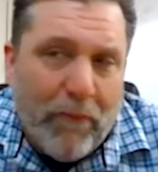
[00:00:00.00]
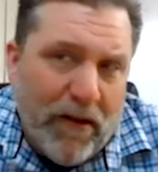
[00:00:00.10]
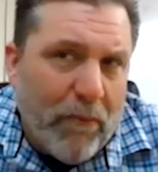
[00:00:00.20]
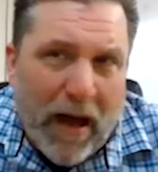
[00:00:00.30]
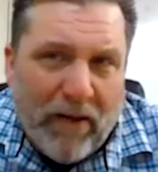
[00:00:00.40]
but
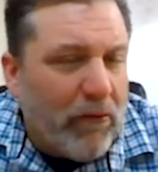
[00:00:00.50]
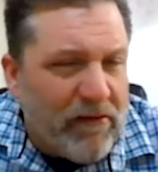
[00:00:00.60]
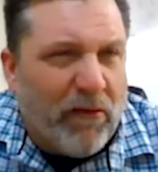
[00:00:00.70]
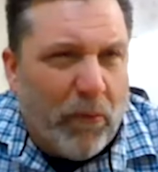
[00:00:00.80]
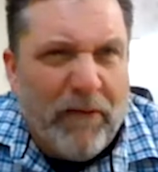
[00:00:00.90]
you might as well
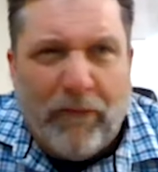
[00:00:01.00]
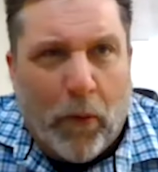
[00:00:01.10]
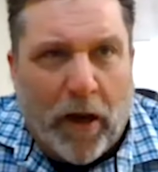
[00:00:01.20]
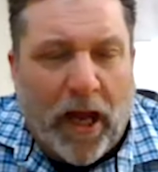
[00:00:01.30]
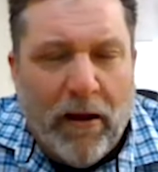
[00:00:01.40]
just win
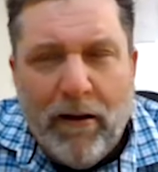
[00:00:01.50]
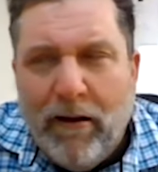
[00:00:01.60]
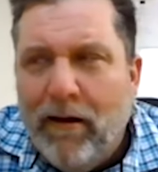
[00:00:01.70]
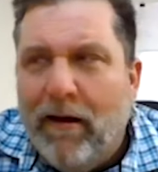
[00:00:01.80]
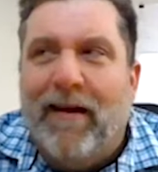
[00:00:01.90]
40
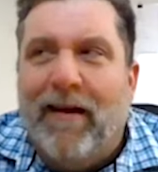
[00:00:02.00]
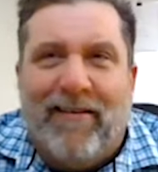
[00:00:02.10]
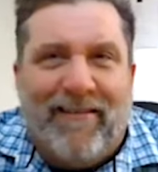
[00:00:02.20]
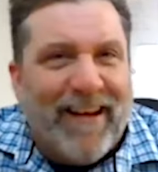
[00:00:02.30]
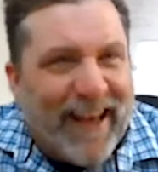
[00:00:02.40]

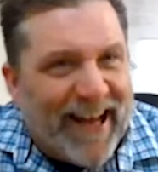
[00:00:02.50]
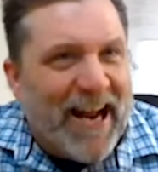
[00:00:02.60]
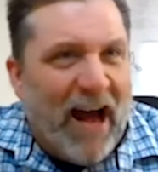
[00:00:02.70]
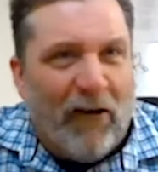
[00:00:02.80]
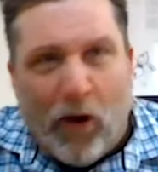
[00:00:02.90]
to get an
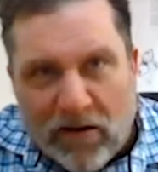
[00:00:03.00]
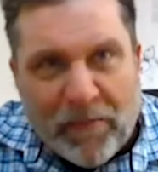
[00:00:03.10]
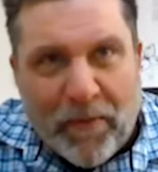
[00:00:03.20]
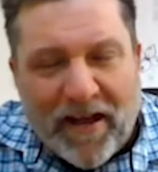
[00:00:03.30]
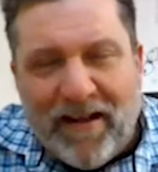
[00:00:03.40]

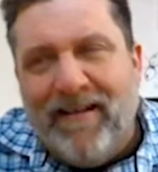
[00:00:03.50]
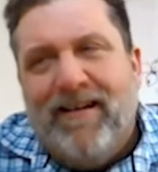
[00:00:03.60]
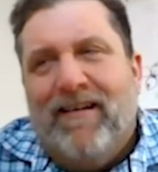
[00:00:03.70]
at-large bid.